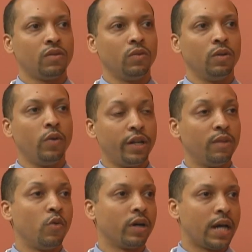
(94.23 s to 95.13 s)
Well, one of the
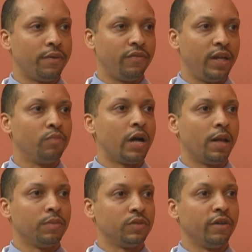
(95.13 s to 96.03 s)
more common vein
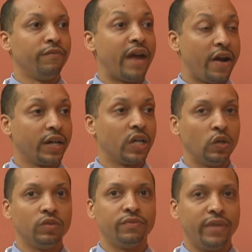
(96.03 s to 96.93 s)
problems are
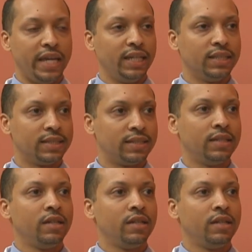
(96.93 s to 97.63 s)
varicose veins.